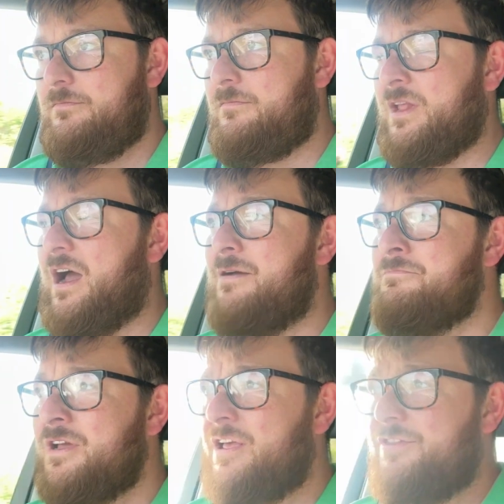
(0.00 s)

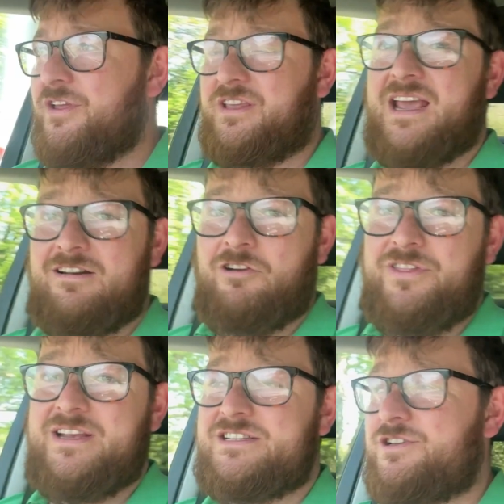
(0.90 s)
The killer on
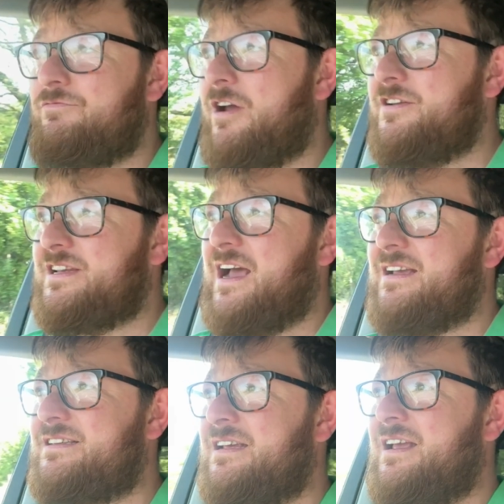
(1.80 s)
these is the road
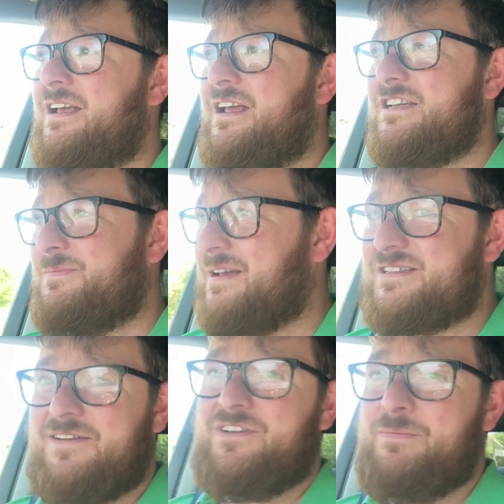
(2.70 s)
tax. It's about
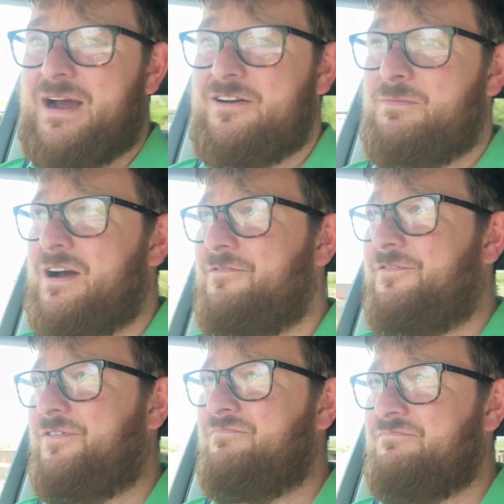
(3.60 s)
£70 a month,
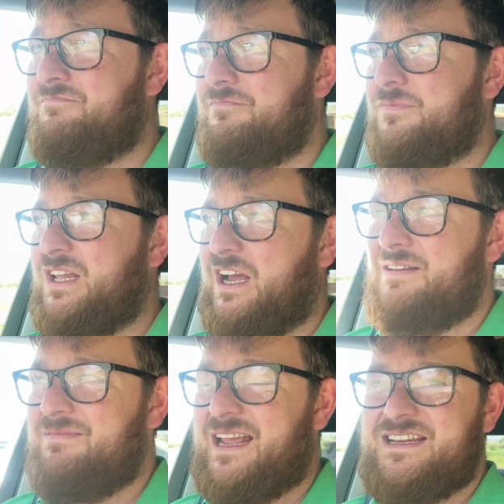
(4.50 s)
like
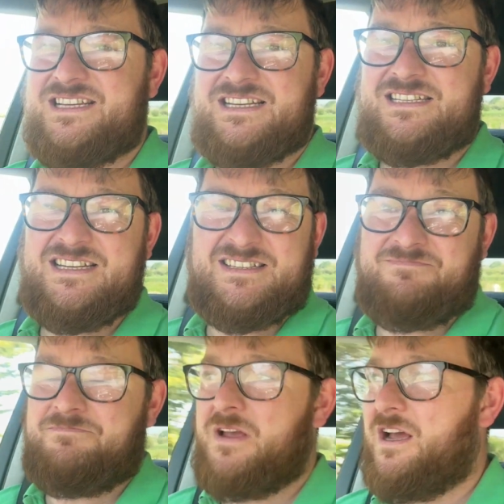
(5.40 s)
late 60s,
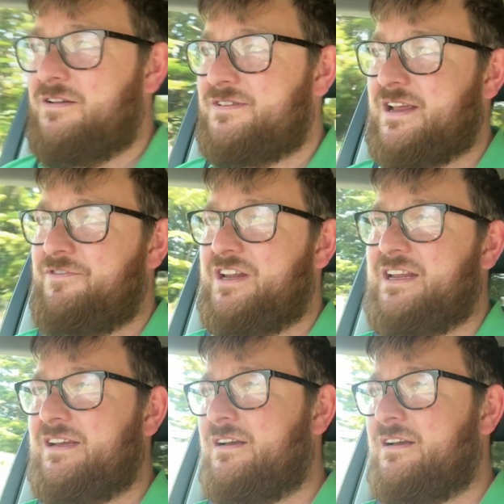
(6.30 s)
70,